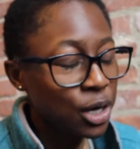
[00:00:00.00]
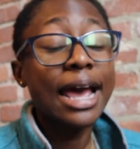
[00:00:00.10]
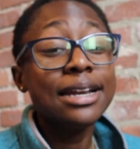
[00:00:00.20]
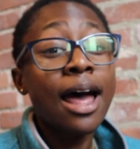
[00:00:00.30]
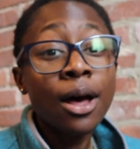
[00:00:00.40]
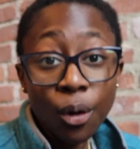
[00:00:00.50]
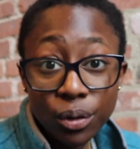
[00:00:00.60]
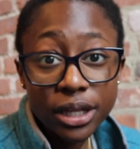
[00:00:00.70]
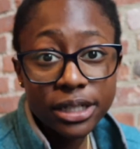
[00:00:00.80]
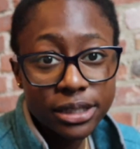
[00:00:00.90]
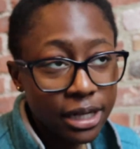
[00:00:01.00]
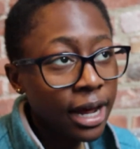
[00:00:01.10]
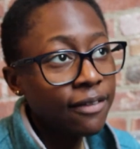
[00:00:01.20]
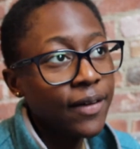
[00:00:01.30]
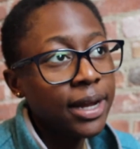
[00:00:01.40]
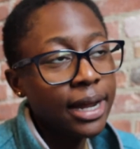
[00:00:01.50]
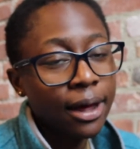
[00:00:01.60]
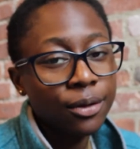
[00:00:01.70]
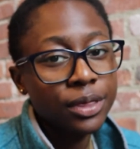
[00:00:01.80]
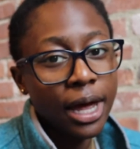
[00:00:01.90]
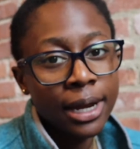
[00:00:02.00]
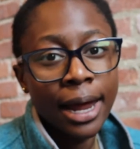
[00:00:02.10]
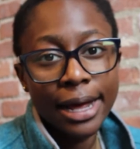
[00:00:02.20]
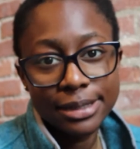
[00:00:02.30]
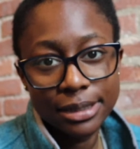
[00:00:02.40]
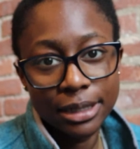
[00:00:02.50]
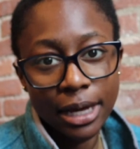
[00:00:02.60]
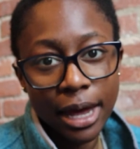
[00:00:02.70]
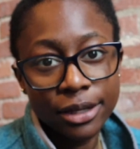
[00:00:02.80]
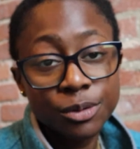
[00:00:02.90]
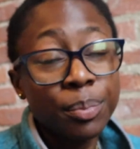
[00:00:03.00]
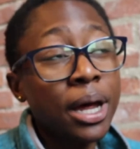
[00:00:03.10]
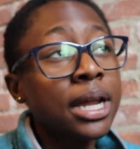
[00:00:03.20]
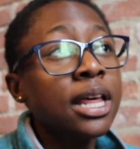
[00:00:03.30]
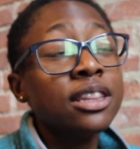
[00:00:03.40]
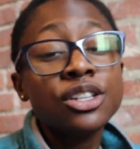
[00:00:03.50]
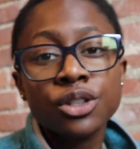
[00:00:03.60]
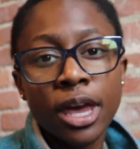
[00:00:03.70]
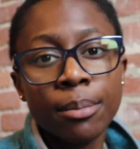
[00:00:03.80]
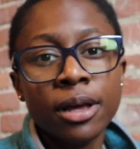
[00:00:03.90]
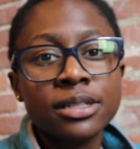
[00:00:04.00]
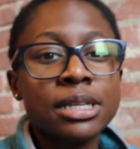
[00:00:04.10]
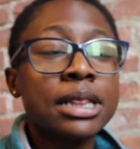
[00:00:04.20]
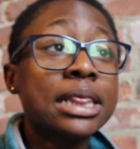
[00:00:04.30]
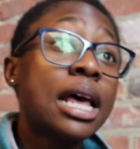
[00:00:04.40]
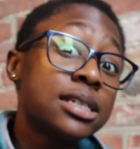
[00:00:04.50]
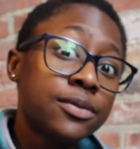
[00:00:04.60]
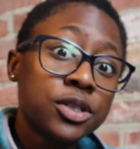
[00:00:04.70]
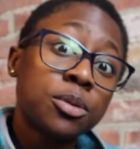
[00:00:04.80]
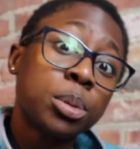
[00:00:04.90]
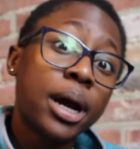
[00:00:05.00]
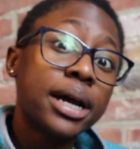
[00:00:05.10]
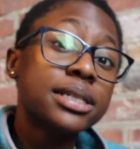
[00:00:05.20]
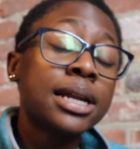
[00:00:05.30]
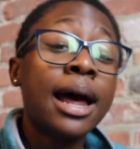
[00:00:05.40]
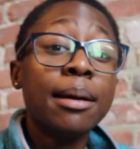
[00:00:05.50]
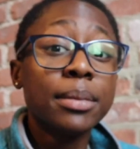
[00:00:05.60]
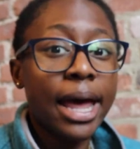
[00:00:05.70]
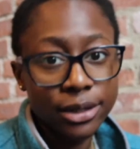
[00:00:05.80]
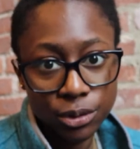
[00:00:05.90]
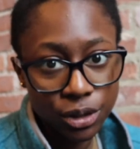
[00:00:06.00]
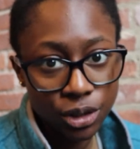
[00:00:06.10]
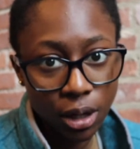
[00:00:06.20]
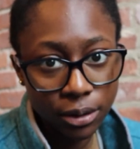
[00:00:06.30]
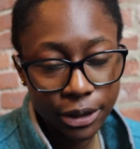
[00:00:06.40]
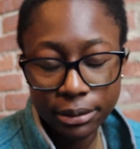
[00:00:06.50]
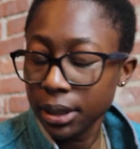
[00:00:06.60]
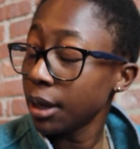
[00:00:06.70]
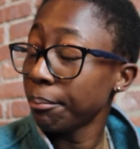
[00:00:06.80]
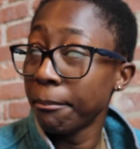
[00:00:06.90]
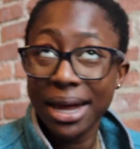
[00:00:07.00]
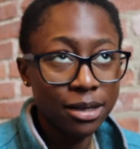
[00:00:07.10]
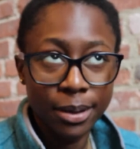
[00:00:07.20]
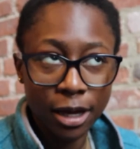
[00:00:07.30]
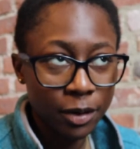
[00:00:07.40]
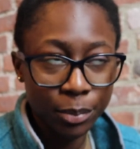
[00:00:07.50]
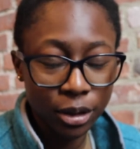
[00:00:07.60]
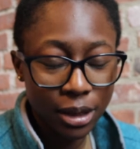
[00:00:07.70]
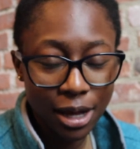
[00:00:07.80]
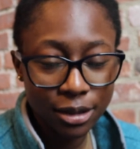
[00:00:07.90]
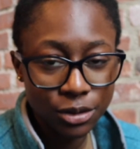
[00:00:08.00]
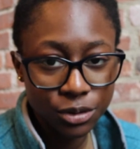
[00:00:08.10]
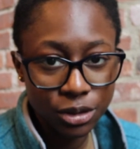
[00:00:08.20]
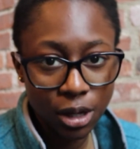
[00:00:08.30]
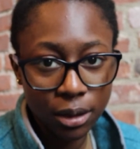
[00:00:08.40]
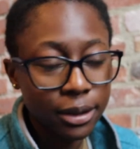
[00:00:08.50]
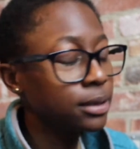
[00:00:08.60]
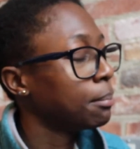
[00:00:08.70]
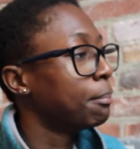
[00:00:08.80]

And not only did I find out that I had celiacs, but this came as less of a surprise that I'm lactose intolerant. Many Black people are lactose intolerant.